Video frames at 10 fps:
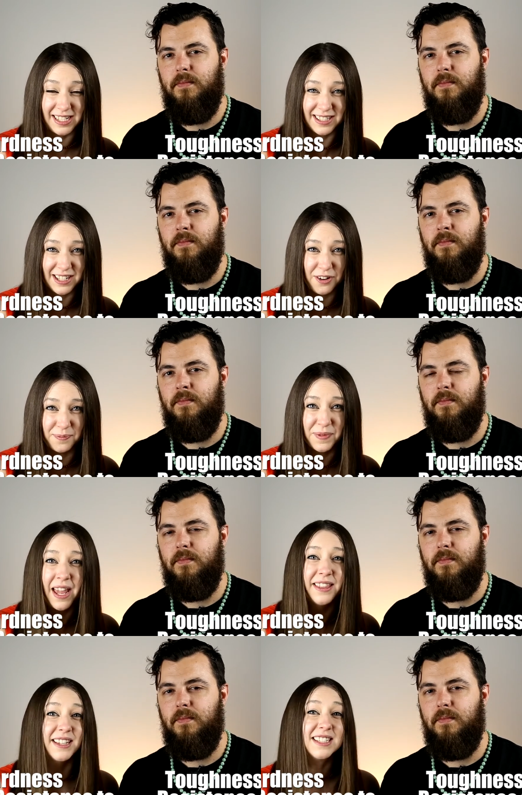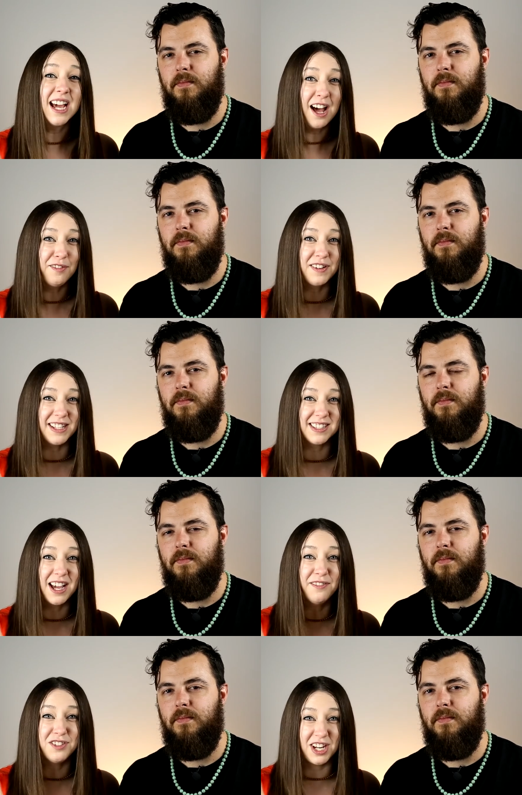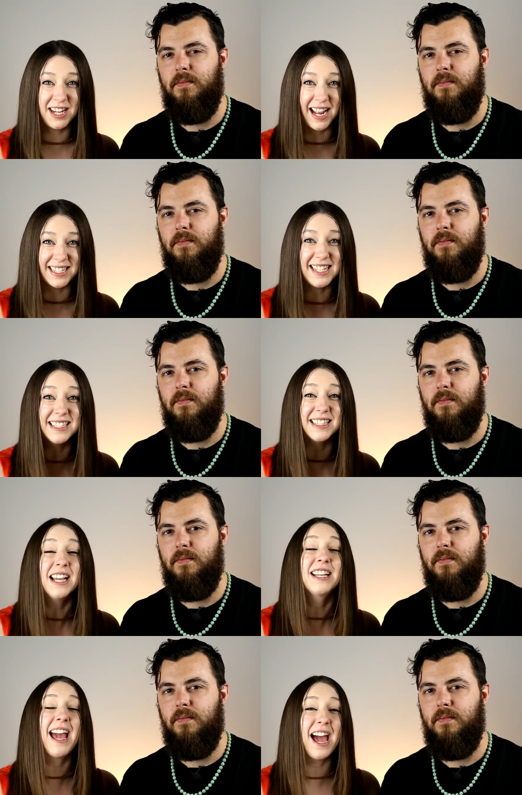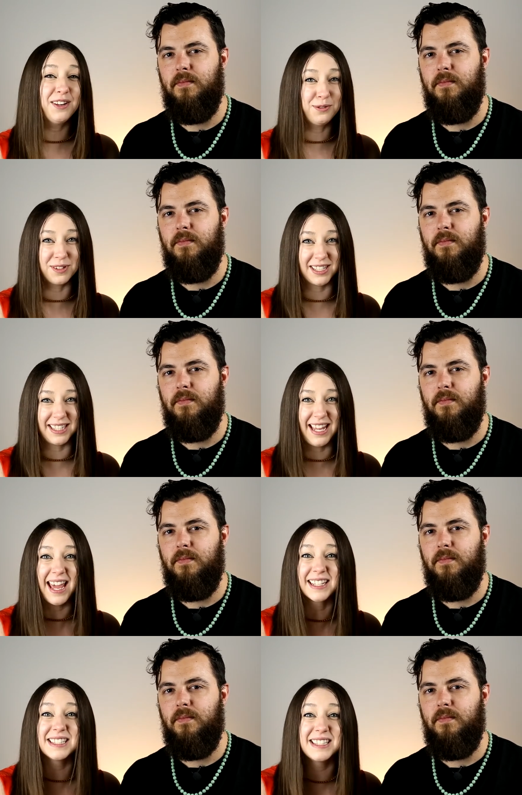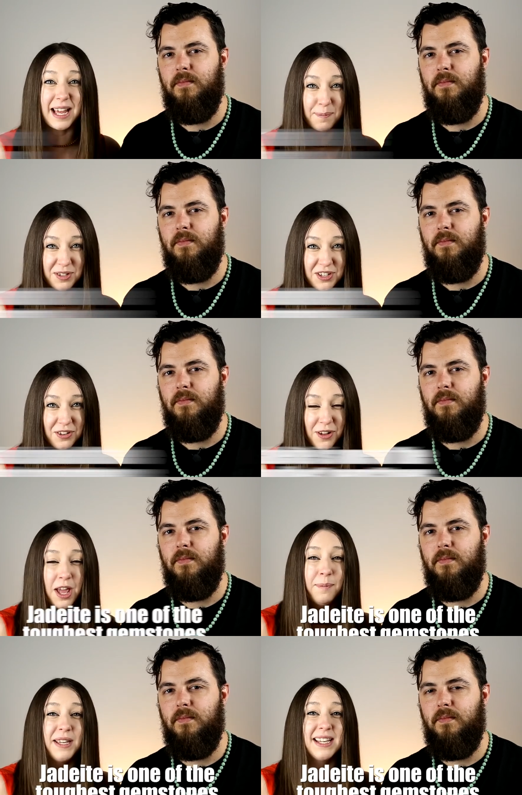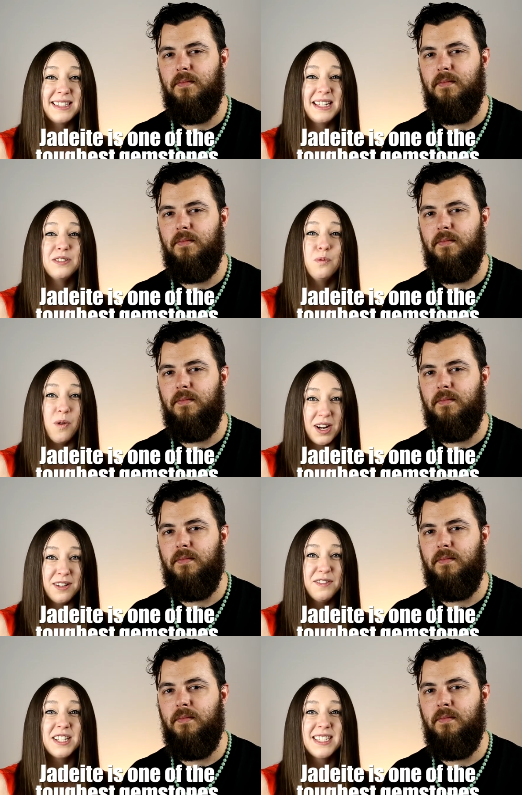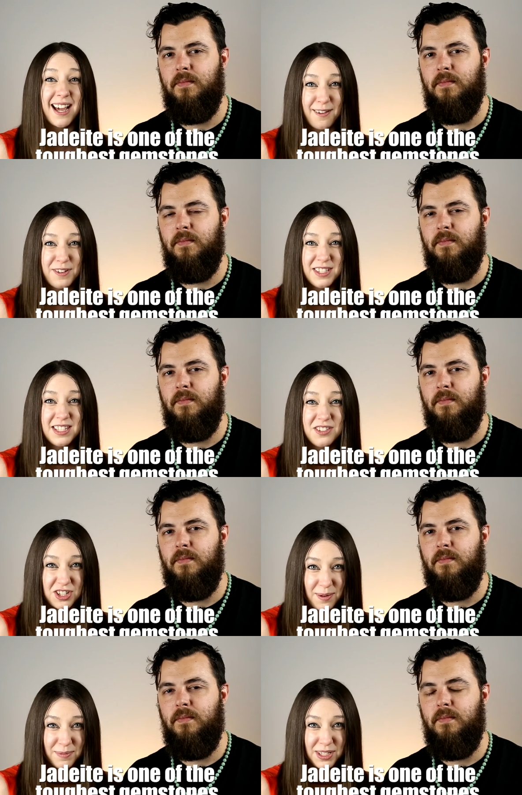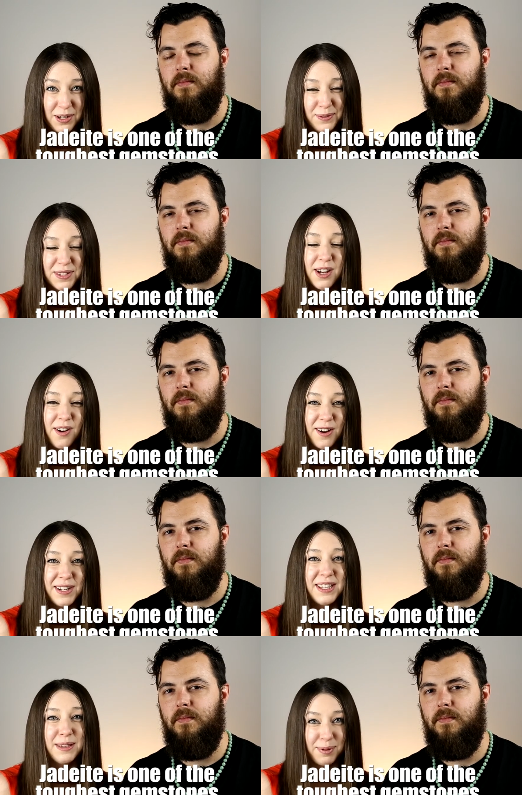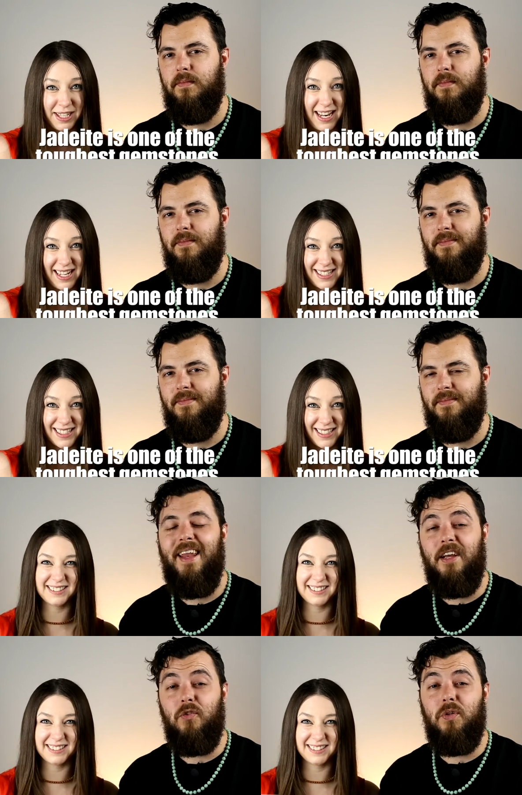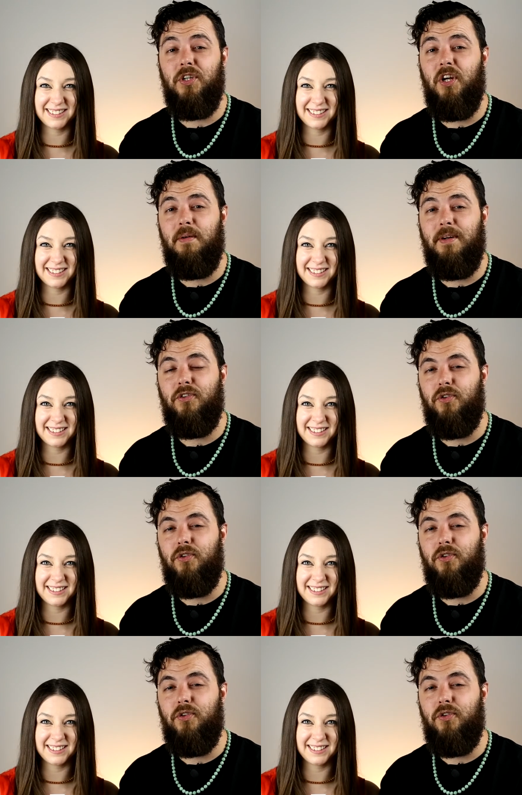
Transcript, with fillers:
Speaker 1: in a stone. The toughness of jadeite is categorically exceptional because it is one of the toughest gemstones on the planet.
Speaker 2: Next, we're going to talk about